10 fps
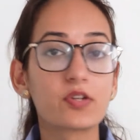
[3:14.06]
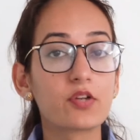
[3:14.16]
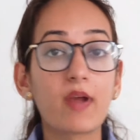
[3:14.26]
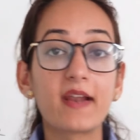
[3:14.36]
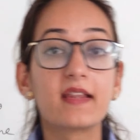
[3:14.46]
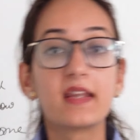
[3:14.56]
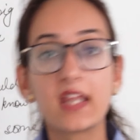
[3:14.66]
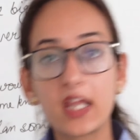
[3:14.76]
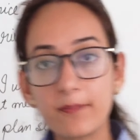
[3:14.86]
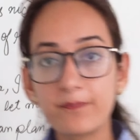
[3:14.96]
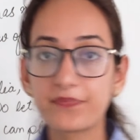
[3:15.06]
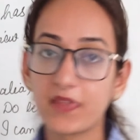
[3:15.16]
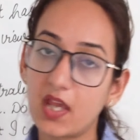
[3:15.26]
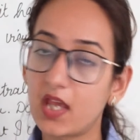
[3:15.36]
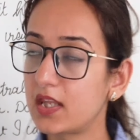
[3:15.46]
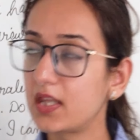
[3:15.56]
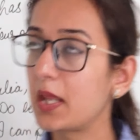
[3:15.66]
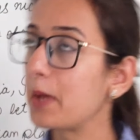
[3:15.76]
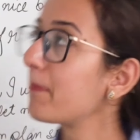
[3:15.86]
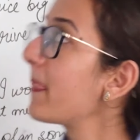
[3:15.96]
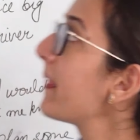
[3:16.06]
can write the name, any name.